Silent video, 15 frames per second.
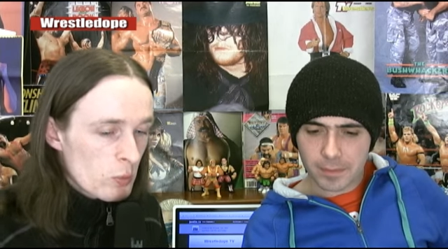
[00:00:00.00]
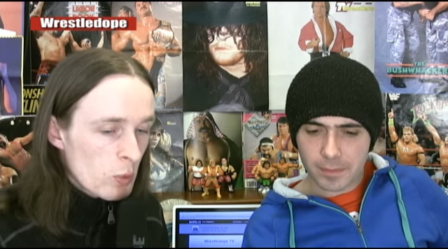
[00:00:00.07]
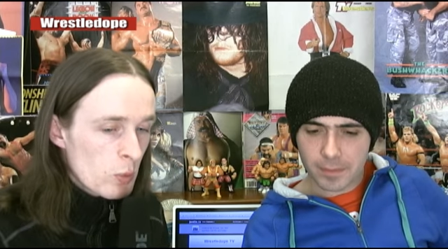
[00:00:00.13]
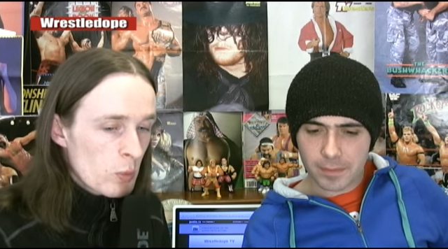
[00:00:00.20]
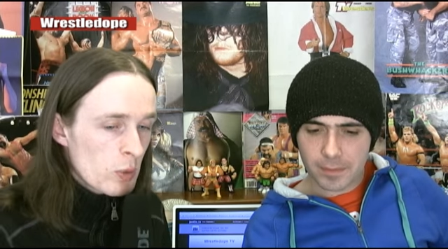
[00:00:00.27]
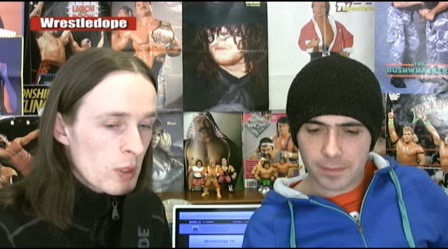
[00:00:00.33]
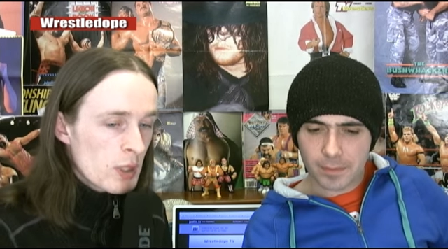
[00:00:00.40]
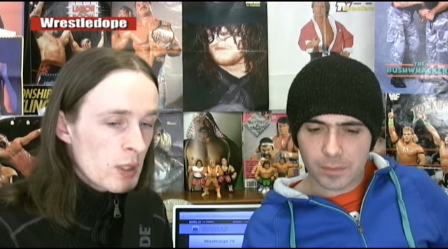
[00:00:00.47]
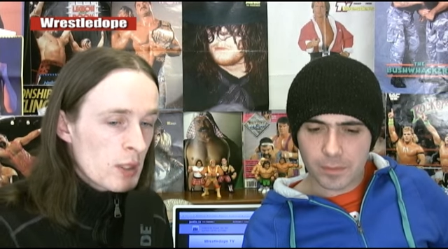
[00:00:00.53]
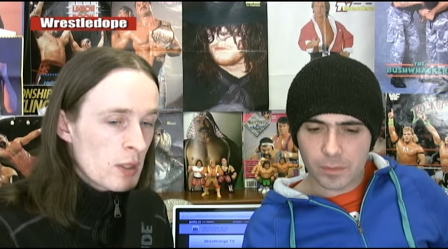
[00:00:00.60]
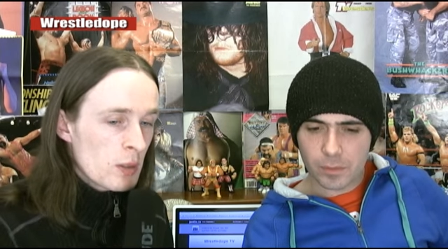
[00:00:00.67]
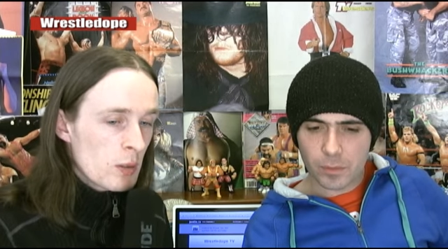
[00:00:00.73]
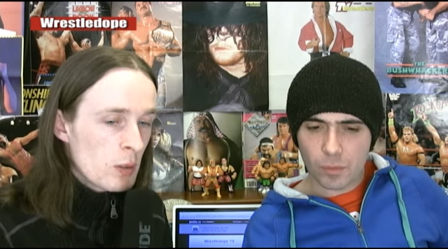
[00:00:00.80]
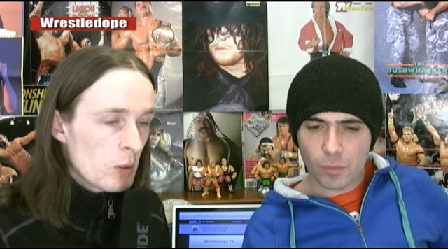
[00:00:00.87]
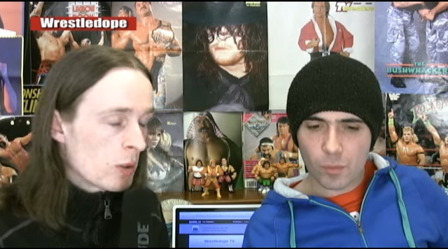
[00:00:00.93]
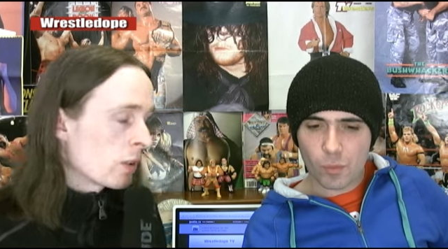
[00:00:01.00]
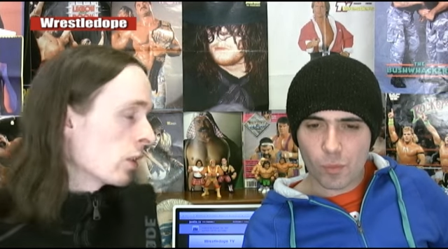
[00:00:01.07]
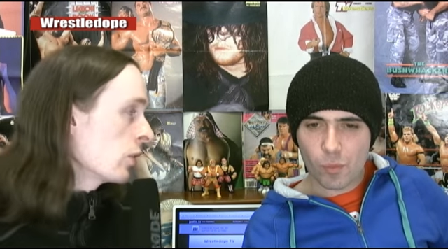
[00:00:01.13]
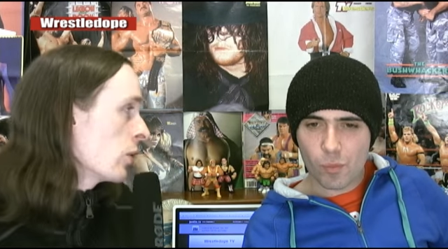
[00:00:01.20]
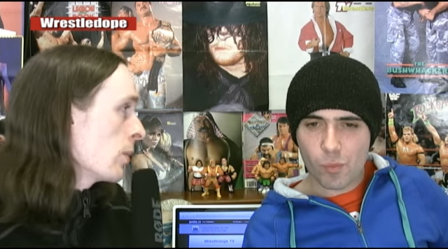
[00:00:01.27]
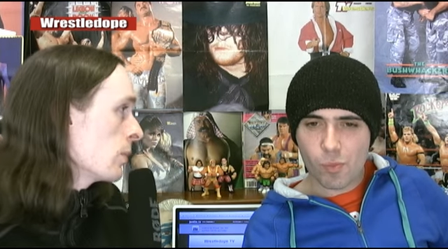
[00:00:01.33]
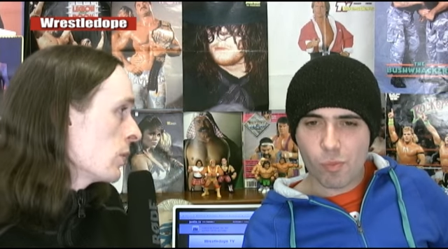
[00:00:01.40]
Speaker 1: when we look at
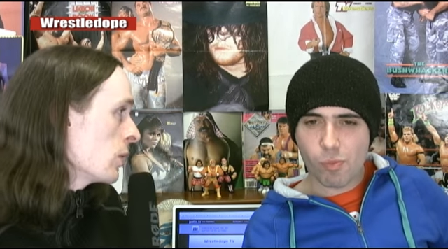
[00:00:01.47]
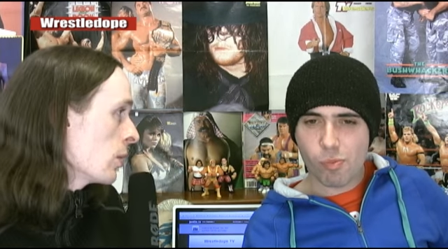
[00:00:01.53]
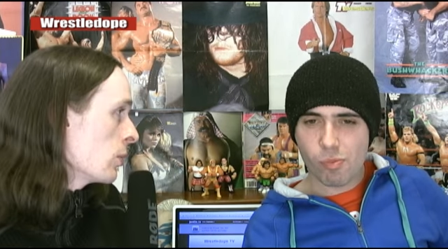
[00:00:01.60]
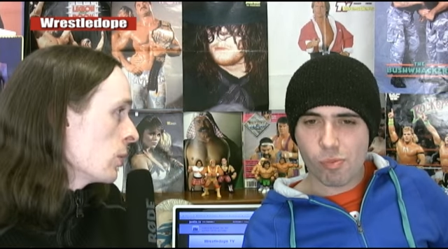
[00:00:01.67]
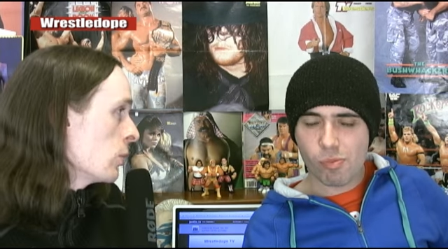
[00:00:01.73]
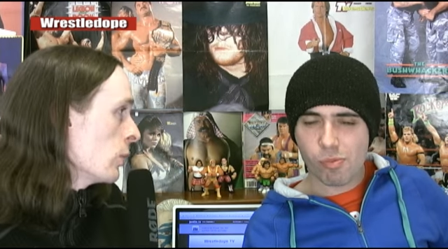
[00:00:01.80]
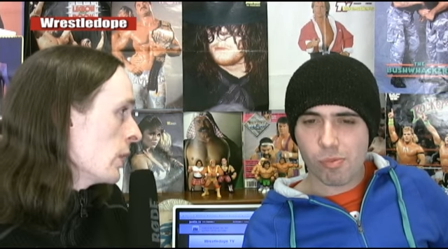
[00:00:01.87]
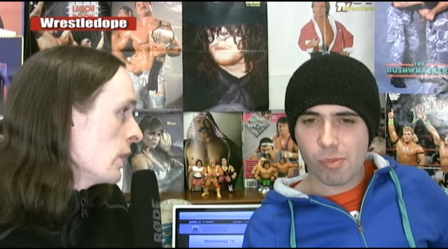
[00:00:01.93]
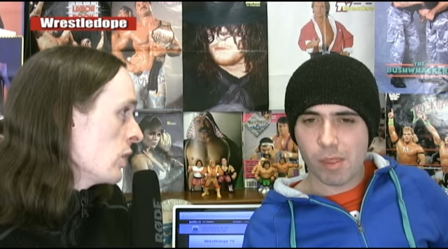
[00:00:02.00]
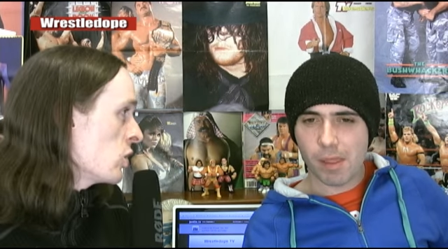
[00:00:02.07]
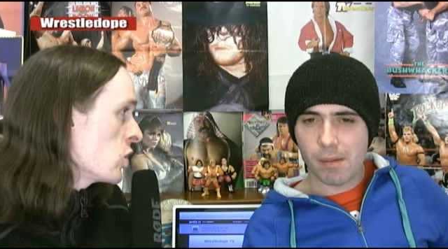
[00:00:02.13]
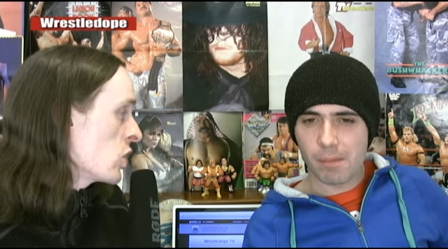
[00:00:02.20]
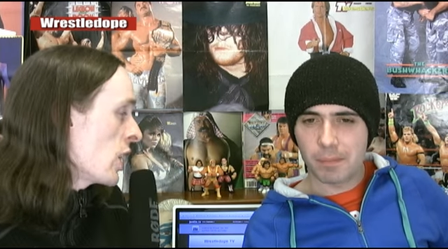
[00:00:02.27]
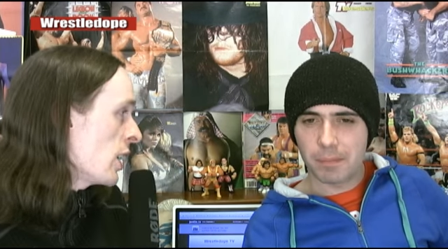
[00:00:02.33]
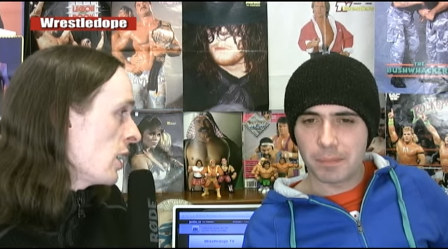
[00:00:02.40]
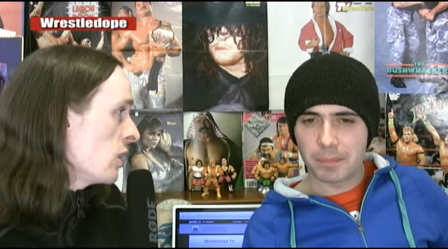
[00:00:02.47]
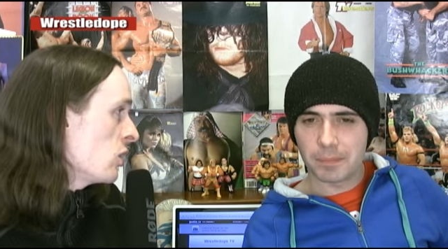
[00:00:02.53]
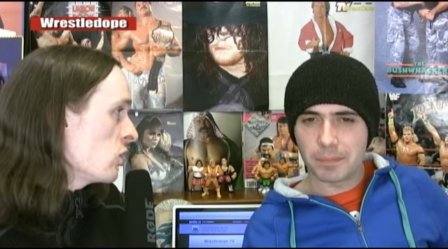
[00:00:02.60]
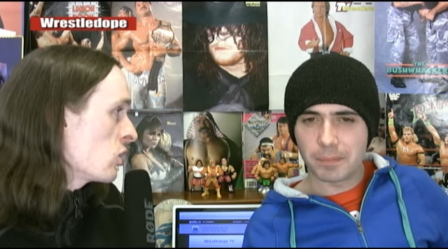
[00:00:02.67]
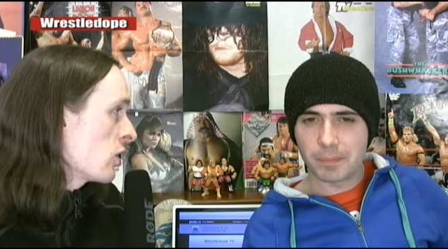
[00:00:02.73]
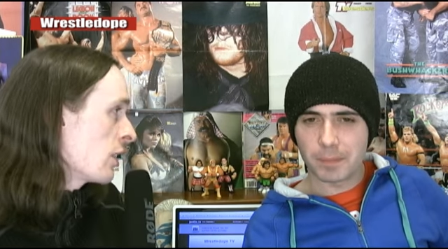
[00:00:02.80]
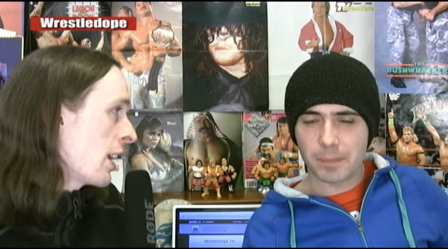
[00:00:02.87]
the WWE
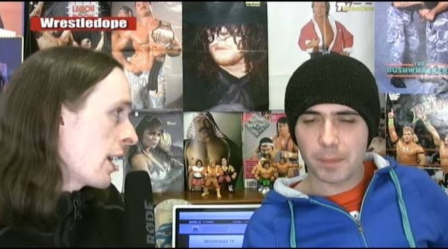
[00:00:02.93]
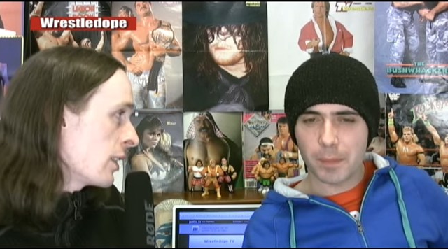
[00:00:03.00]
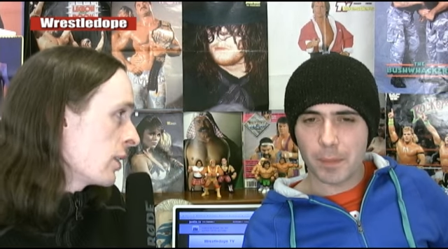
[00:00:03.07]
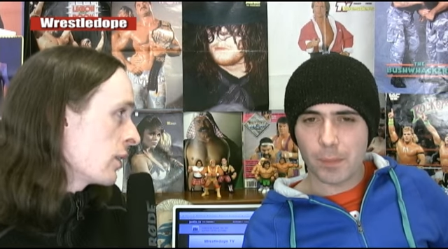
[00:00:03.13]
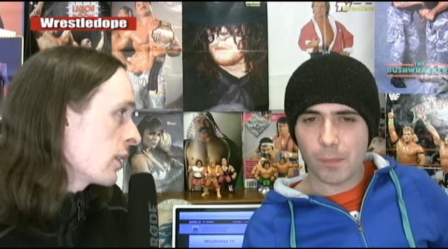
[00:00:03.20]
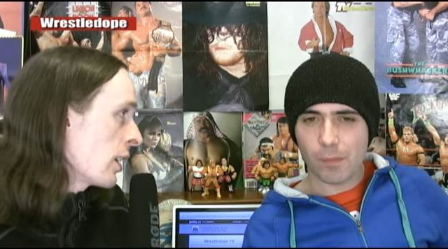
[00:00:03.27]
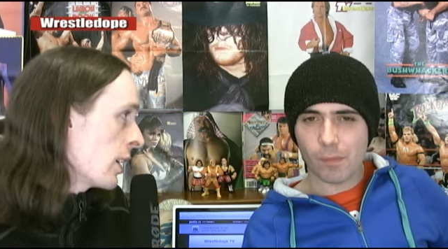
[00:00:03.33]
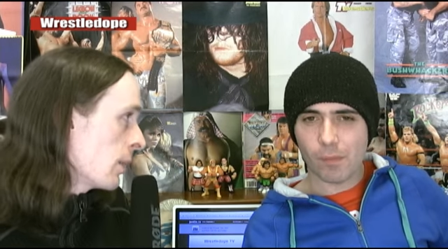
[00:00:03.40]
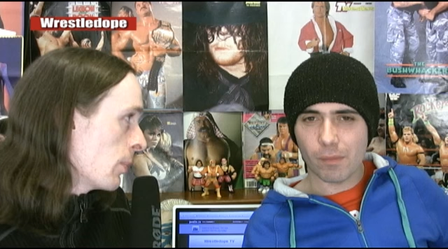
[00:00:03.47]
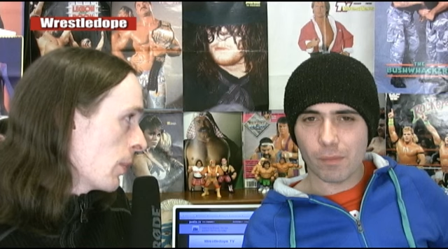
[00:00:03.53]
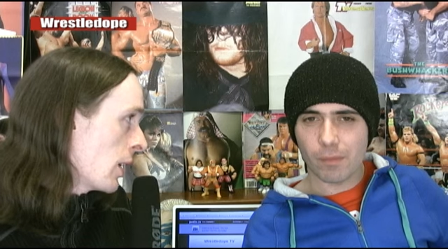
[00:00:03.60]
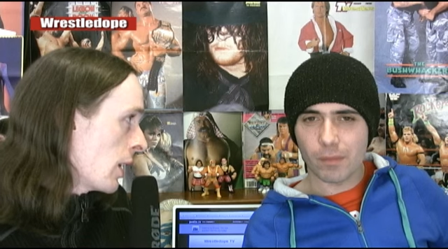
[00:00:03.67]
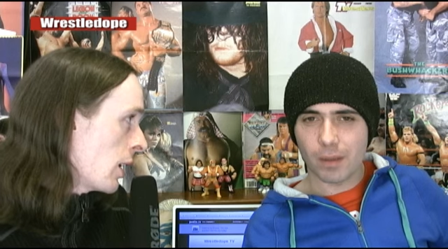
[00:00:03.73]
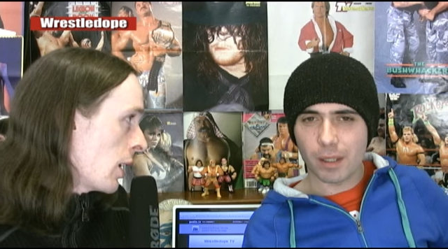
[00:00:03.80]
changed landscape